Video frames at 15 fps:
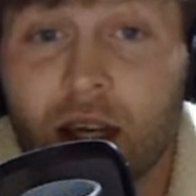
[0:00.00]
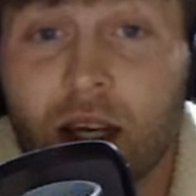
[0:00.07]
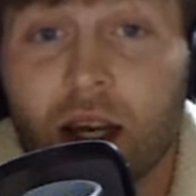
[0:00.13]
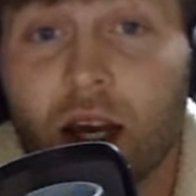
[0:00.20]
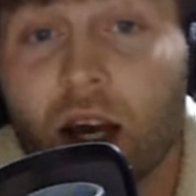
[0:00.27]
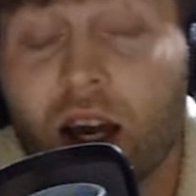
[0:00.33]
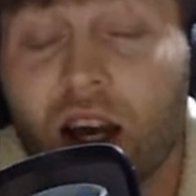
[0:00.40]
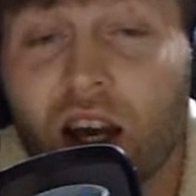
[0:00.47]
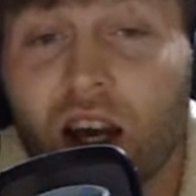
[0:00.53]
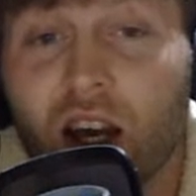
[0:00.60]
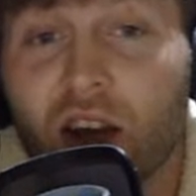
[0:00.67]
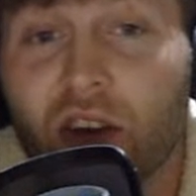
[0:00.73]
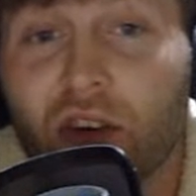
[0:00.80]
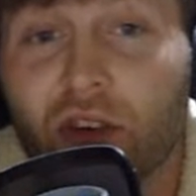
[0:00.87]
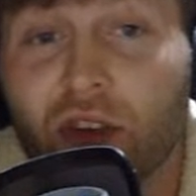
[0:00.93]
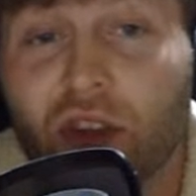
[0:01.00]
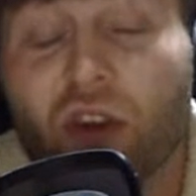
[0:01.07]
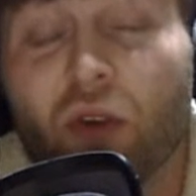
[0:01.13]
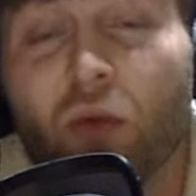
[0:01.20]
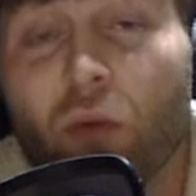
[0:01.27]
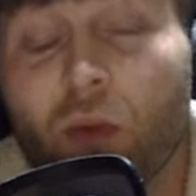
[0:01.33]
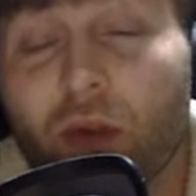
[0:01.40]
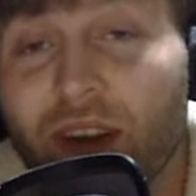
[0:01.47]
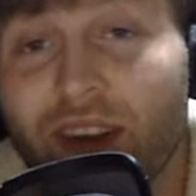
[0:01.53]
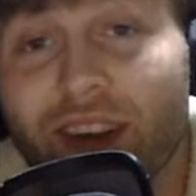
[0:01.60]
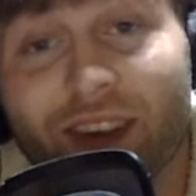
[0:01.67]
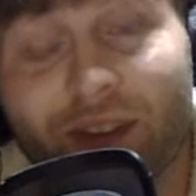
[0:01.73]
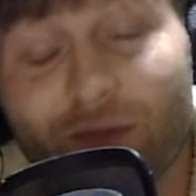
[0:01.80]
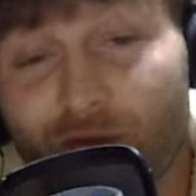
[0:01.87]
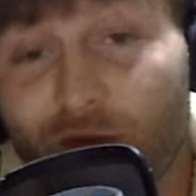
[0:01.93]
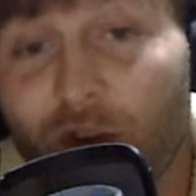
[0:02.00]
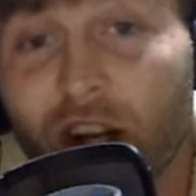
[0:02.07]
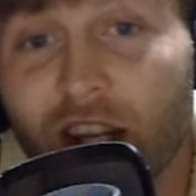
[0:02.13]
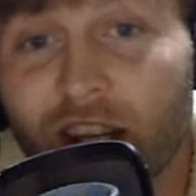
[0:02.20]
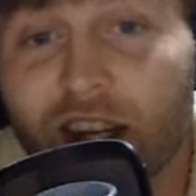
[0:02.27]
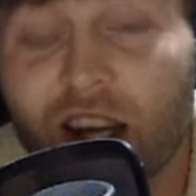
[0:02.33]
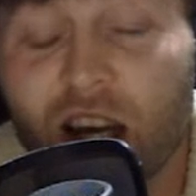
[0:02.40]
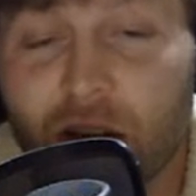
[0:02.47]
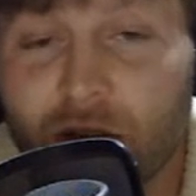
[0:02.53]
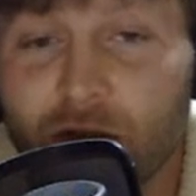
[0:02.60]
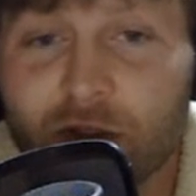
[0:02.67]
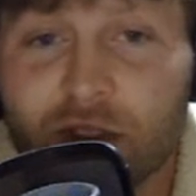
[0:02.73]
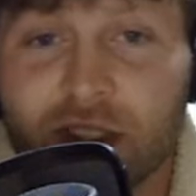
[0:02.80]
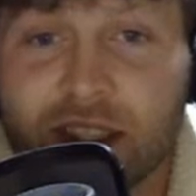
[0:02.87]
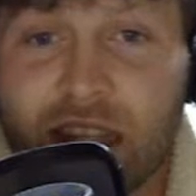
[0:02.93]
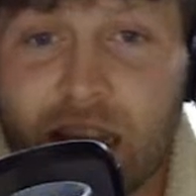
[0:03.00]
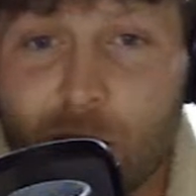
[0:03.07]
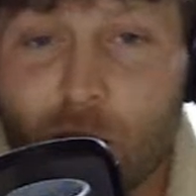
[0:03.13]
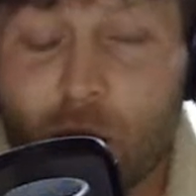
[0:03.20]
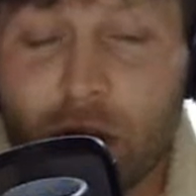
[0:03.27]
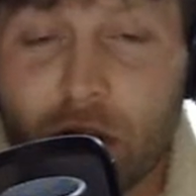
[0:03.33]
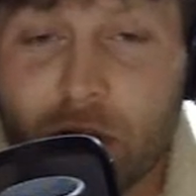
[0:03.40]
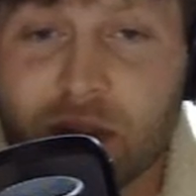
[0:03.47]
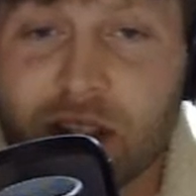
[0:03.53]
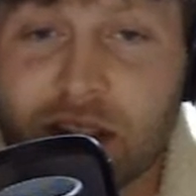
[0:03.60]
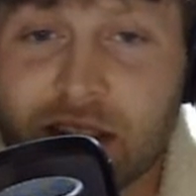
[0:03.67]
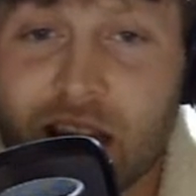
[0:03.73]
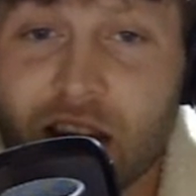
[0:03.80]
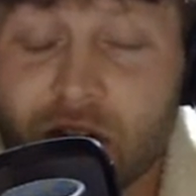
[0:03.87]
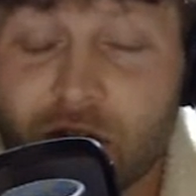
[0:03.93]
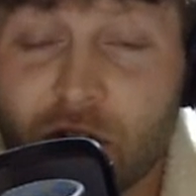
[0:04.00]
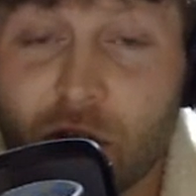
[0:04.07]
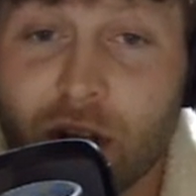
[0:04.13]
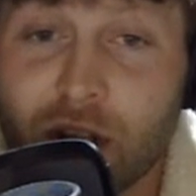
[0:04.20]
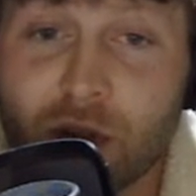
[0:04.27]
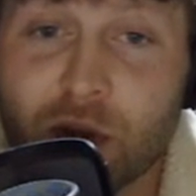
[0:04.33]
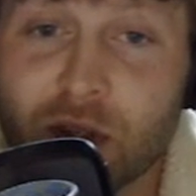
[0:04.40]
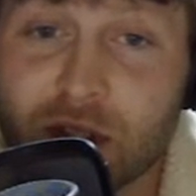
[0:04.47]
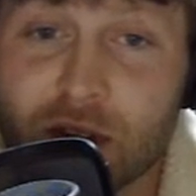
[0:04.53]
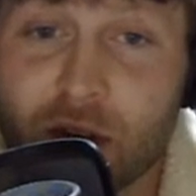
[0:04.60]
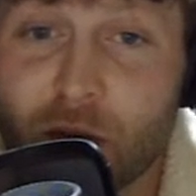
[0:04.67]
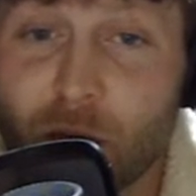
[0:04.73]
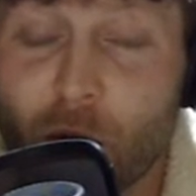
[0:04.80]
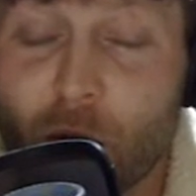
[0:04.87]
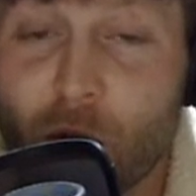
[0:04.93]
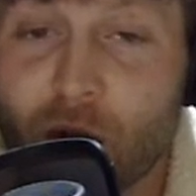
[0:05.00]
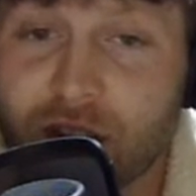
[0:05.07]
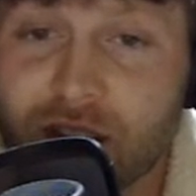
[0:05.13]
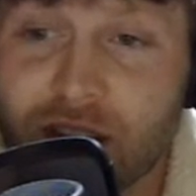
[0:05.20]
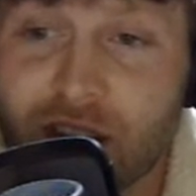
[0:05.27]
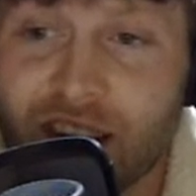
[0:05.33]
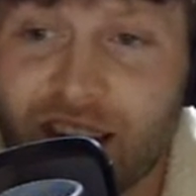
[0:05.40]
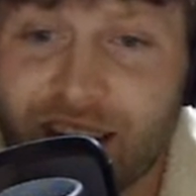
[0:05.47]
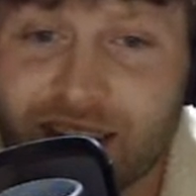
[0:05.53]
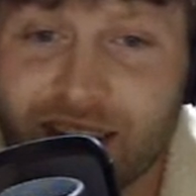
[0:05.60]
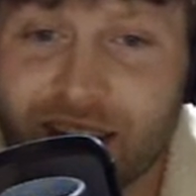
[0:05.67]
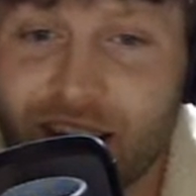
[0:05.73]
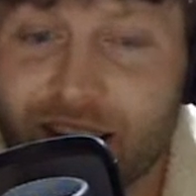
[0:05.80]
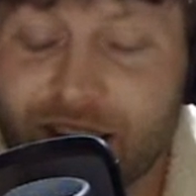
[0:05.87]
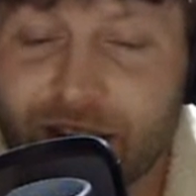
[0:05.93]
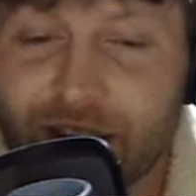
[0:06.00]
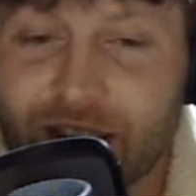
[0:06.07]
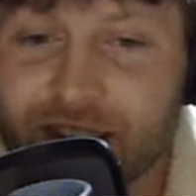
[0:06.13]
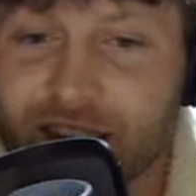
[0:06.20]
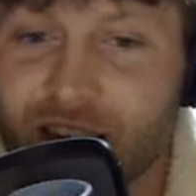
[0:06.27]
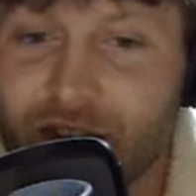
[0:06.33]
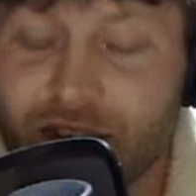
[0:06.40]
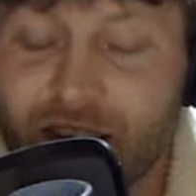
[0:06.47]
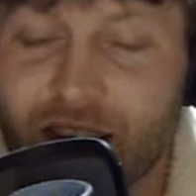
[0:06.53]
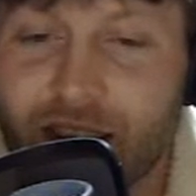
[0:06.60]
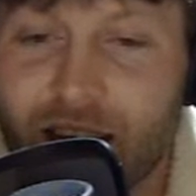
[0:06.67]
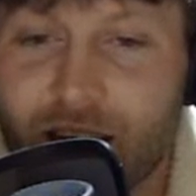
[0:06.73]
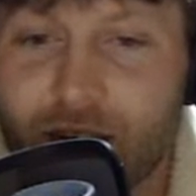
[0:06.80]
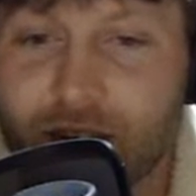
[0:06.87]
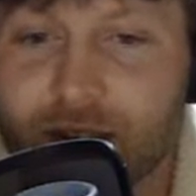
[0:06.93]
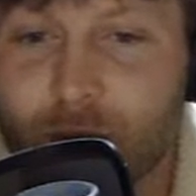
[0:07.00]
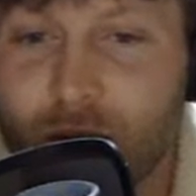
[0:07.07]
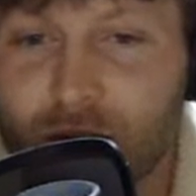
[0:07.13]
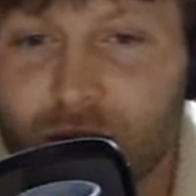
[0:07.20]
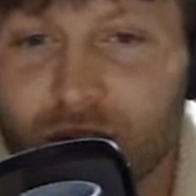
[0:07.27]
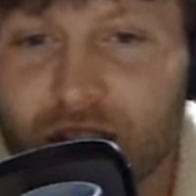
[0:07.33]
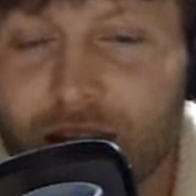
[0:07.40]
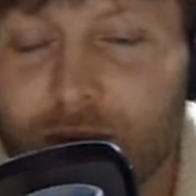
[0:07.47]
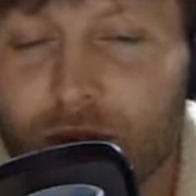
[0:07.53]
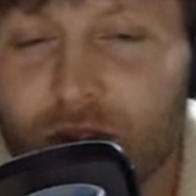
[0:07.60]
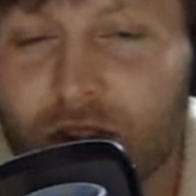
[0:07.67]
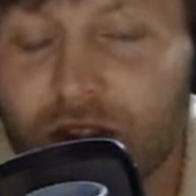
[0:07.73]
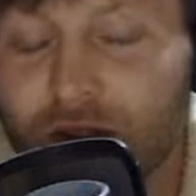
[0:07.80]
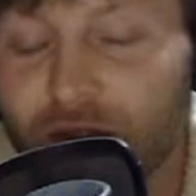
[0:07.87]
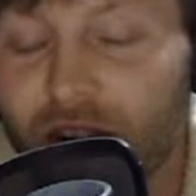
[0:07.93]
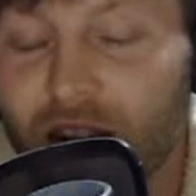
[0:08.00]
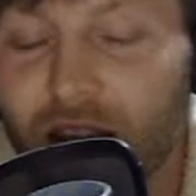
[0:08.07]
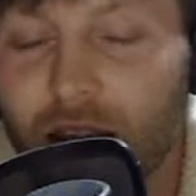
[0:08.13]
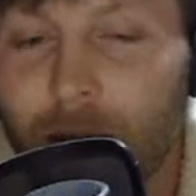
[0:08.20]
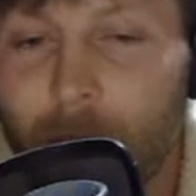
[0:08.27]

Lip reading: Funny enough, Sam Williams has kind of filled into his little role as a gunner and stuff like that on special teams, which is funny.